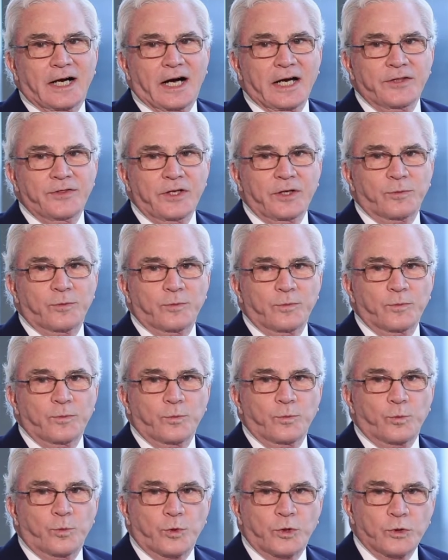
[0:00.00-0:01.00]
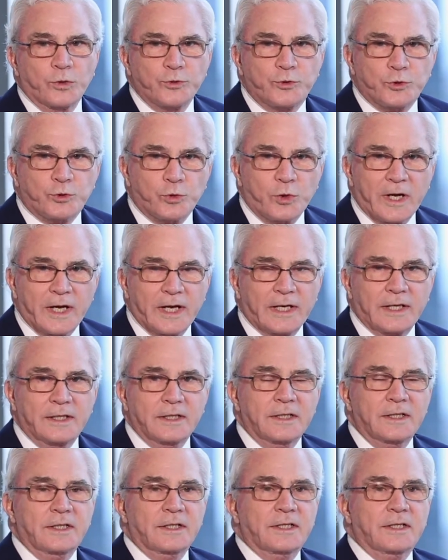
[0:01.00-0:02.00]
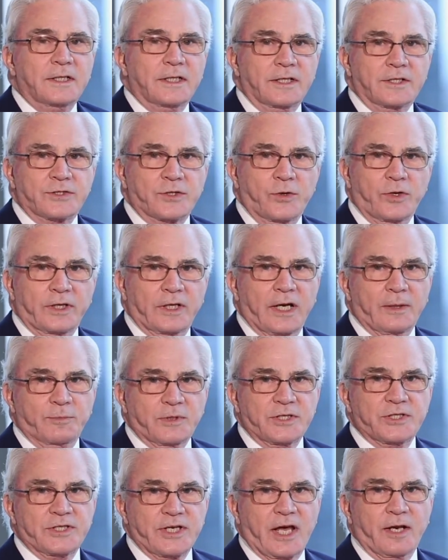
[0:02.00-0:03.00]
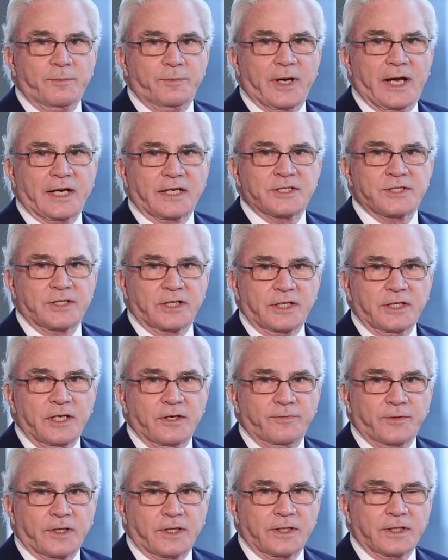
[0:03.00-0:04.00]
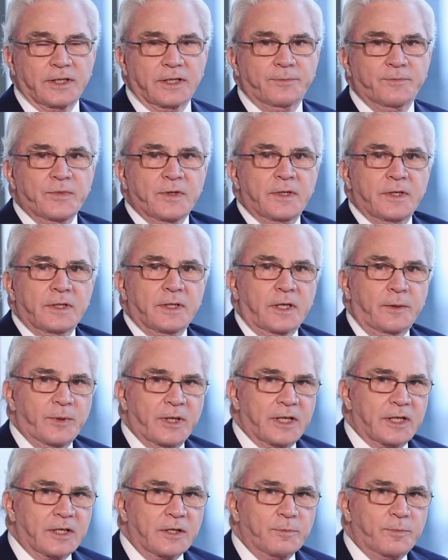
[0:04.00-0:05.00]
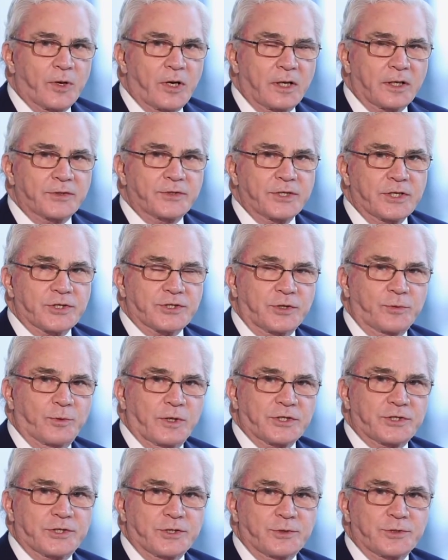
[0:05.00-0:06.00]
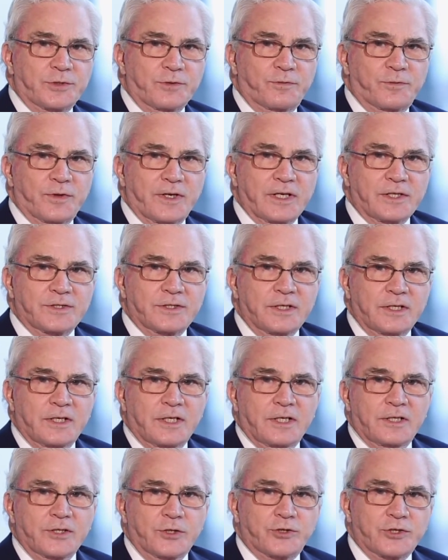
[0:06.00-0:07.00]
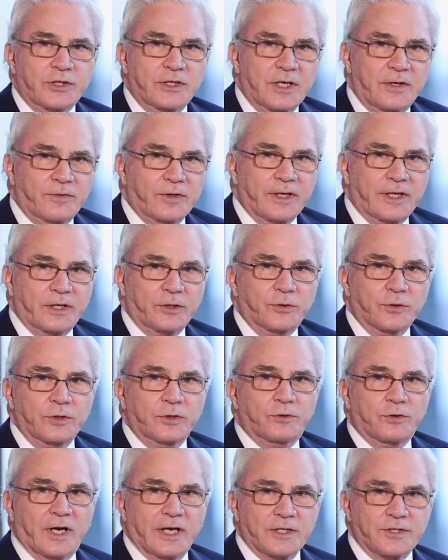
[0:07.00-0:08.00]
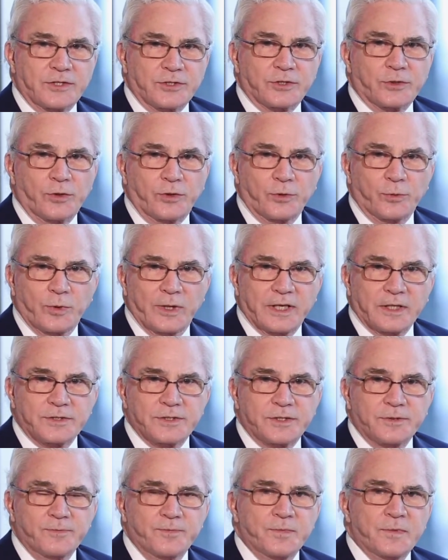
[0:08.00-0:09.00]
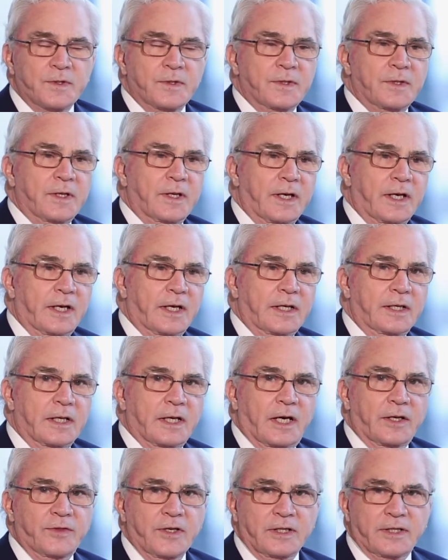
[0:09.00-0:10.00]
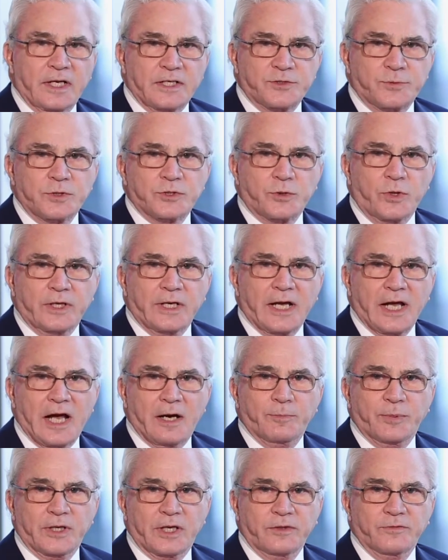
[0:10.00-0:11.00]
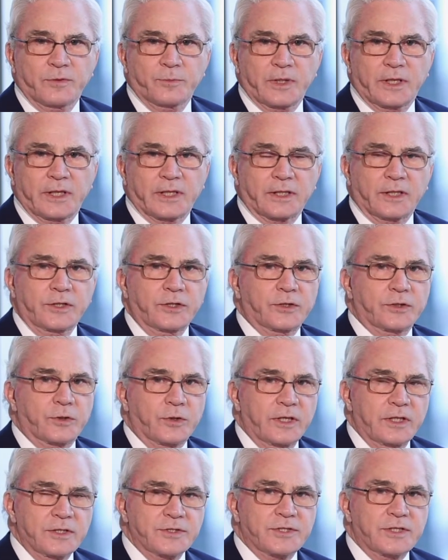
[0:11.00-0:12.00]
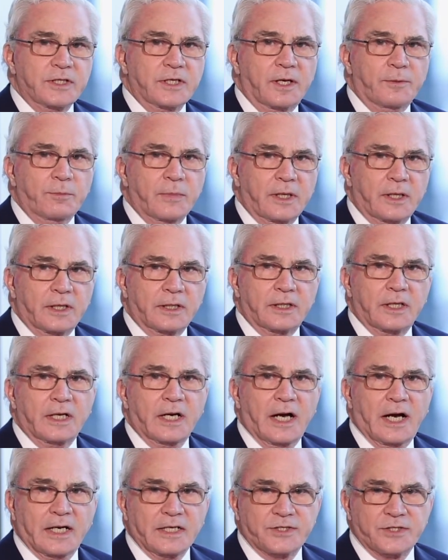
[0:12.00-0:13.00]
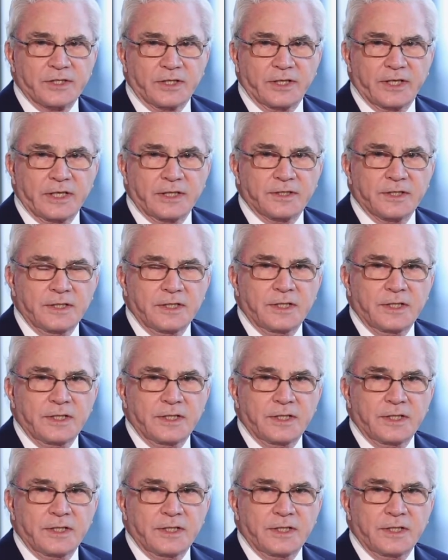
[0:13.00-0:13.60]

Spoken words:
I think world trade is going to be set back significantly. An American politician once used the phrase, "You should never let a good crisis go to waste." And I think that's what's going to happen out of America. You're going to see America isolate.